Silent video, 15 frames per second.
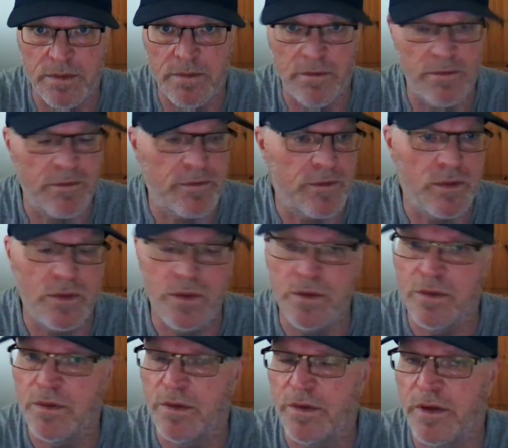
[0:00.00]
Through
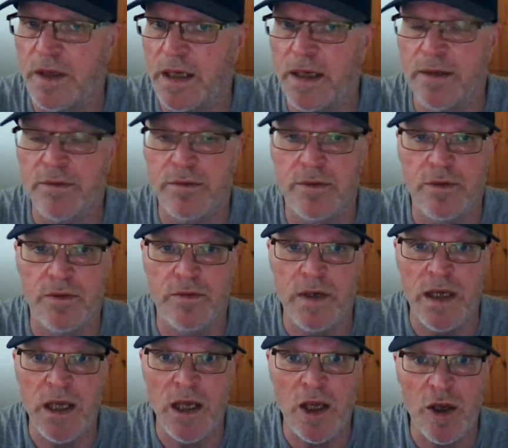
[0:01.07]
the roof.
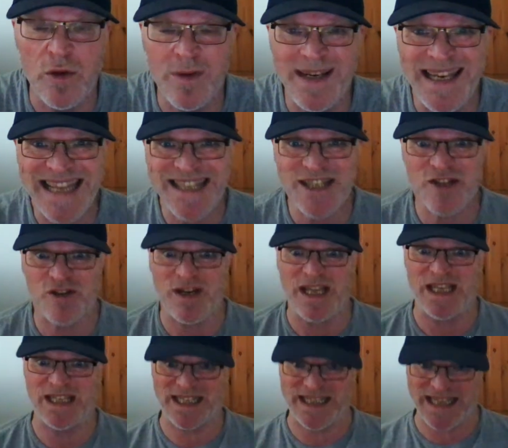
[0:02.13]
You will literally
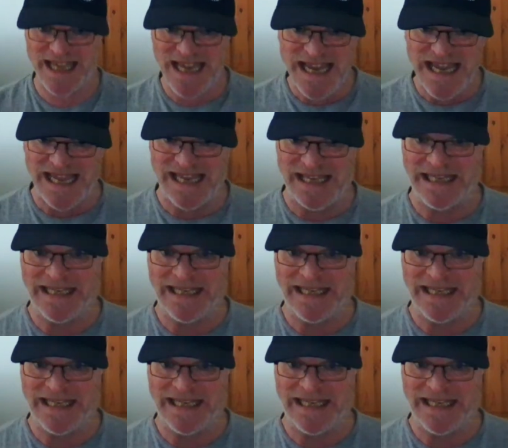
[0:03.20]
see.